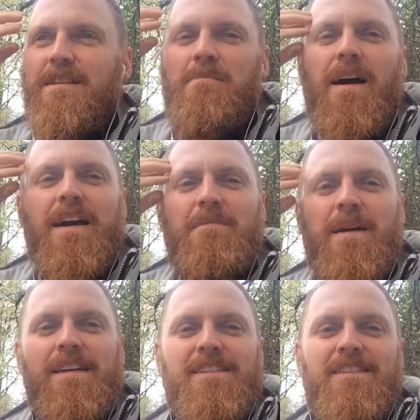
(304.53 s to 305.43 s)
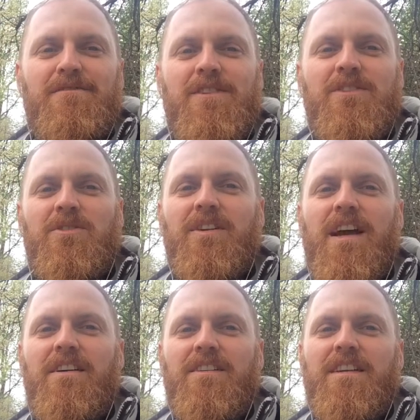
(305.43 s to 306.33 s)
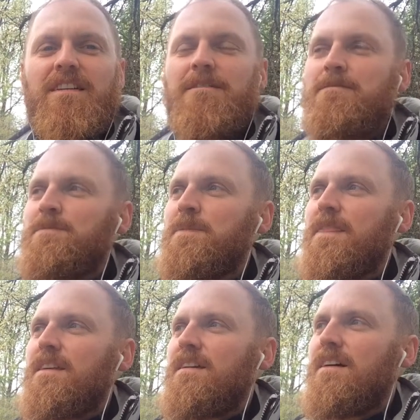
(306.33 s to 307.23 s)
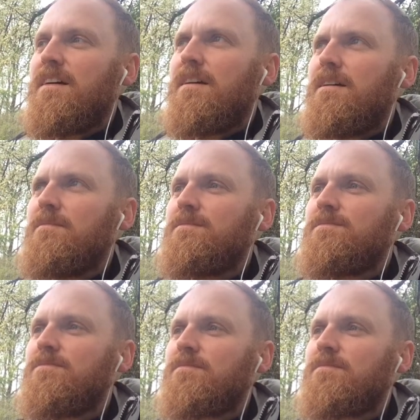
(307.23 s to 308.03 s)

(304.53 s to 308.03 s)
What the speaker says: mind based in physical reality, um,